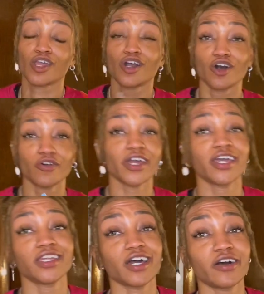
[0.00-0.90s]

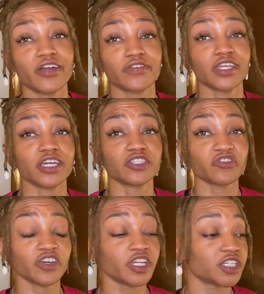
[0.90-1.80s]
Okay, now everything is
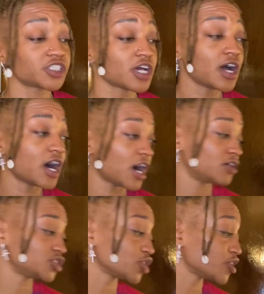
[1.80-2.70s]
finished. I'll
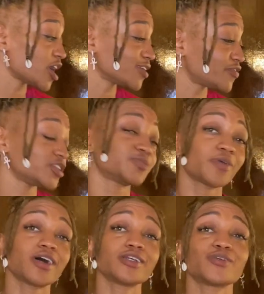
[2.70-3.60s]
show y'all the finished
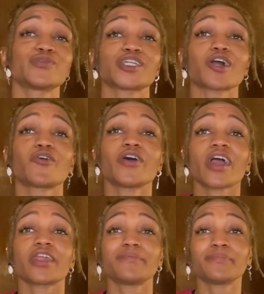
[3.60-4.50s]
product once I go
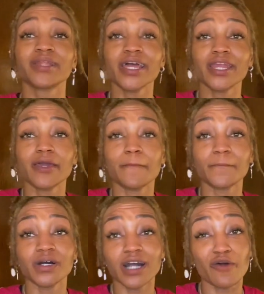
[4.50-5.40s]
ahead and plate it.
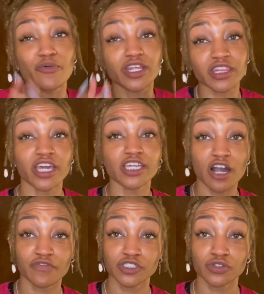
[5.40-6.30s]
But I want to thank y'all
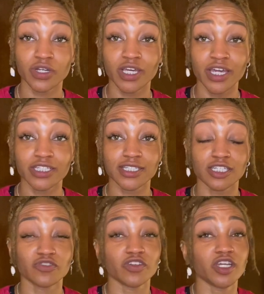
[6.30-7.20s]
for tuning into
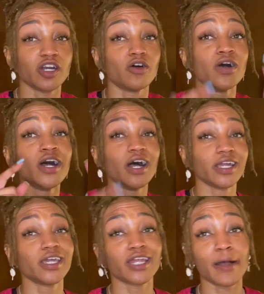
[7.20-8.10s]
this video.
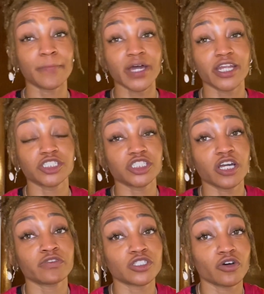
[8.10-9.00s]
Again, I'm not a
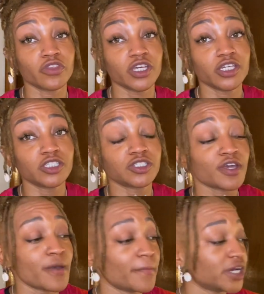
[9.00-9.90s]
chef, so these
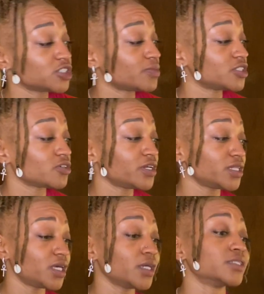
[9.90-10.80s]
measurements or
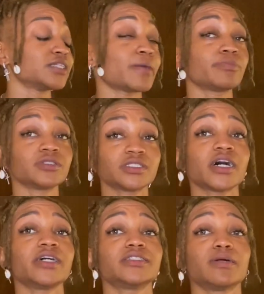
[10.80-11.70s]
anything is not
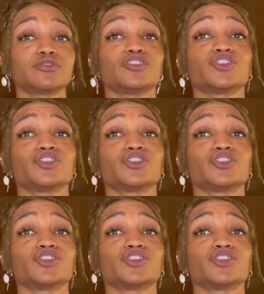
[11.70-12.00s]
precise. I'm just